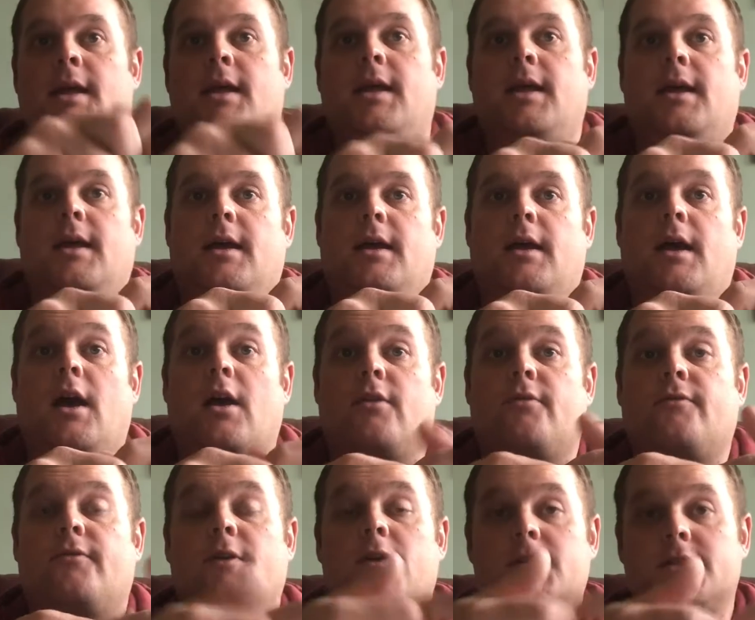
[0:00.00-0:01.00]
Our
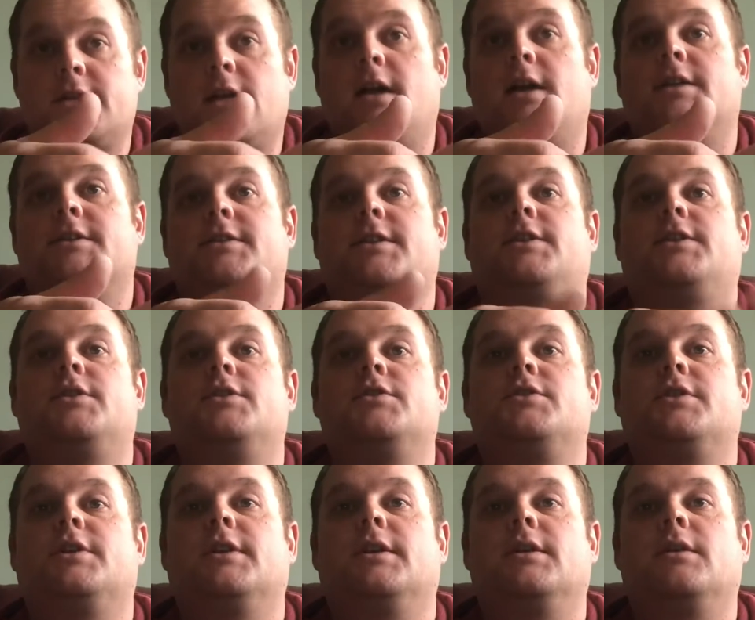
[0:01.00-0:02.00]
first
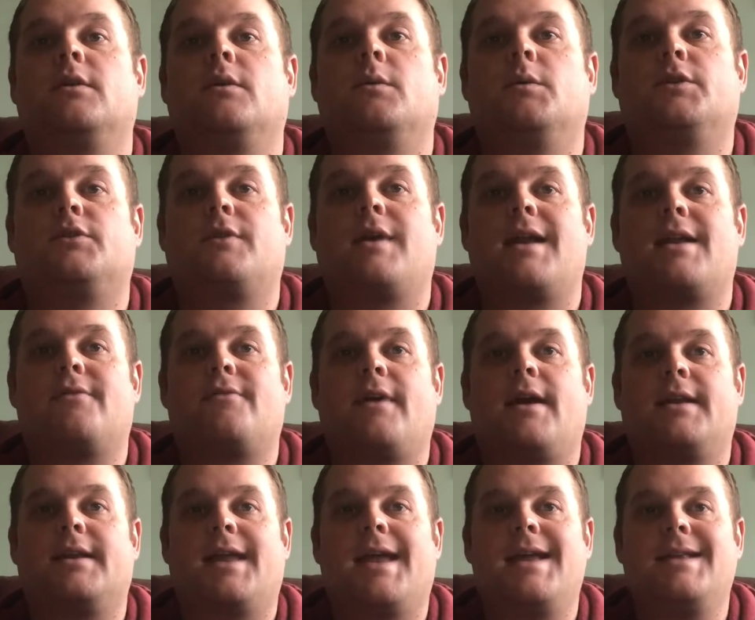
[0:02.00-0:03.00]
Constitution was
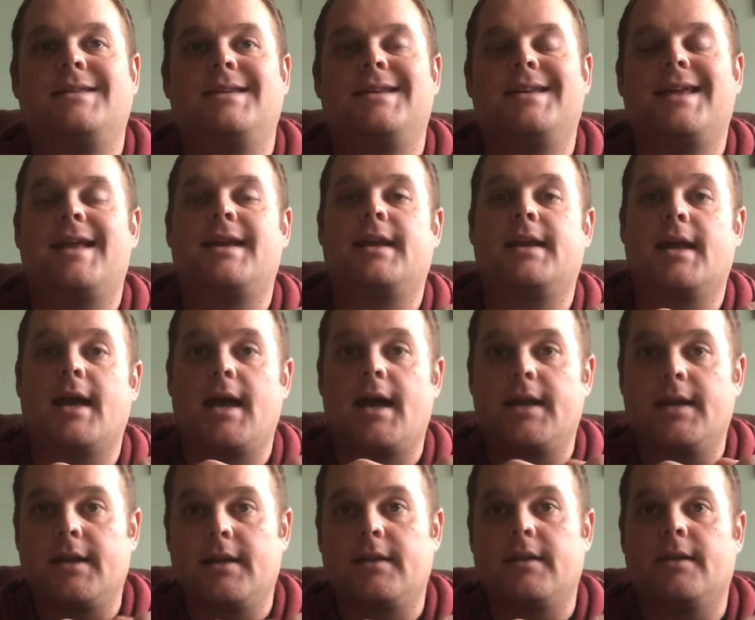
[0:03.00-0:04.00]
ratified in
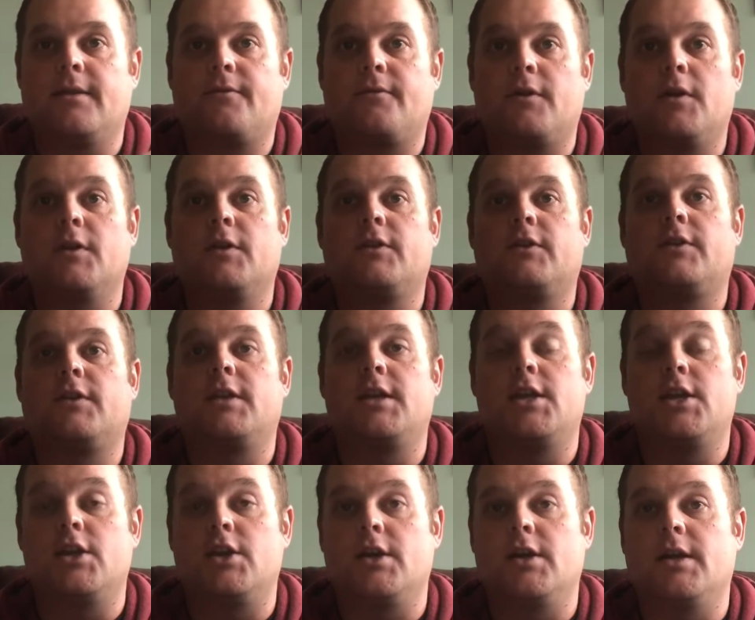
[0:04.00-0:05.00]
1889, the first
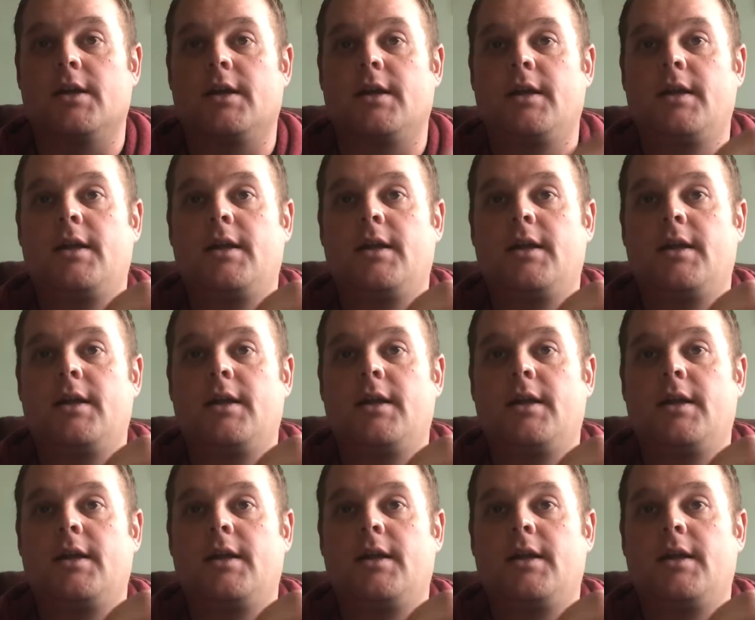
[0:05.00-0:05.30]
year,